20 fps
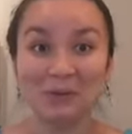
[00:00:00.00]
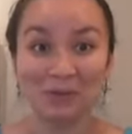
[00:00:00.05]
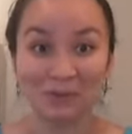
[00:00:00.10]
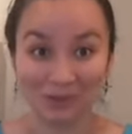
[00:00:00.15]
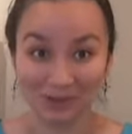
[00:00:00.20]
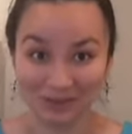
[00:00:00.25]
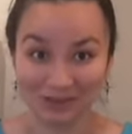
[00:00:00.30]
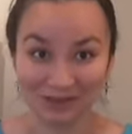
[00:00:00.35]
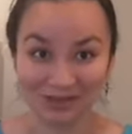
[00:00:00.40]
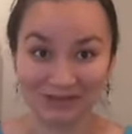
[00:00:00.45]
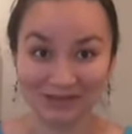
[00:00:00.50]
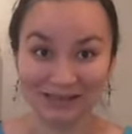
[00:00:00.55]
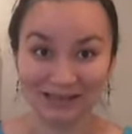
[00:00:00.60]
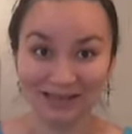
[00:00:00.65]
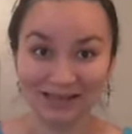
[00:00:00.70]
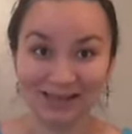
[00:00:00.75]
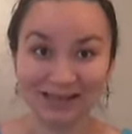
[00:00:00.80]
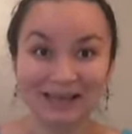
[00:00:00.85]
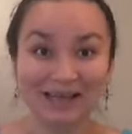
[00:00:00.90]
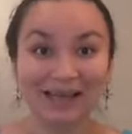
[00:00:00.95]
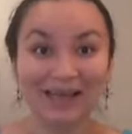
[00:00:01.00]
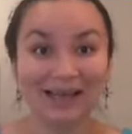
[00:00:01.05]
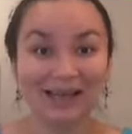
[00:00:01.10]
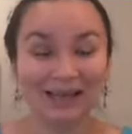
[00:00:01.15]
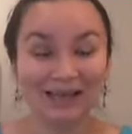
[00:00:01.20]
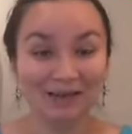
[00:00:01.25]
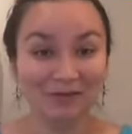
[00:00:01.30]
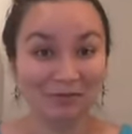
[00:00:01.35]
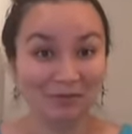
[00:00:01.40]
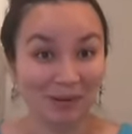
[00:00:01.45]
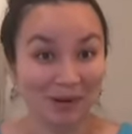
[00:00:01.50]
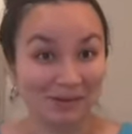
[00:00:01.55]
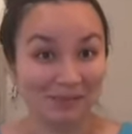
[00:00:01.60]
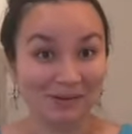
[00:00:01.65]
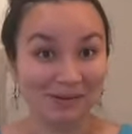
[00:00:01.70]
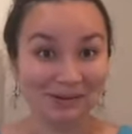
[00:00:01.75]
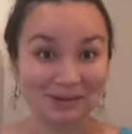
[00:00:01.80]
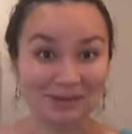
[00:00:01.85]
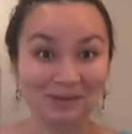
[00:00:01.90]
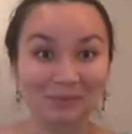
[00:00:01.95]
wondering if
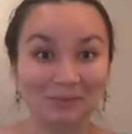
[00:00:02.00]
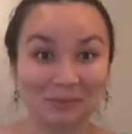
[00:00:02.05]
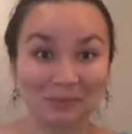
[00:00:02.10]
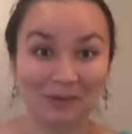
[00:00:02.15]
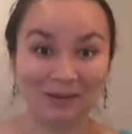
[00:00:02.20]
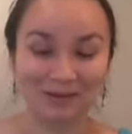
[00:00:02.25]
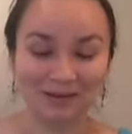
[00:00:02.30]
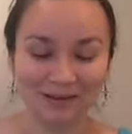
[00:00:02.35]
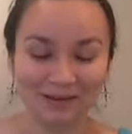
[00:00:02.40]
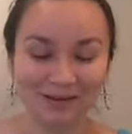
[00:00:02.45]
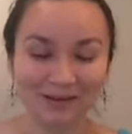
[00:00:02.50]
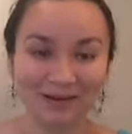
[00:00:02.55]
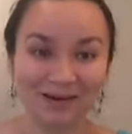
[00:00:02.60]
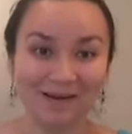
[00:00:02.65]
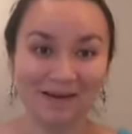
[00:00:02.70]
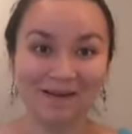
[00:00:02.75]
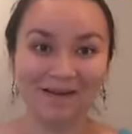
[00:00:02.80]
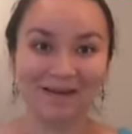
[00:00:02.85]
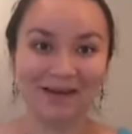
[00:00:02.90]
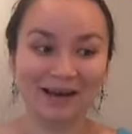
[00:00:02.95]
baby is a boy or a girl.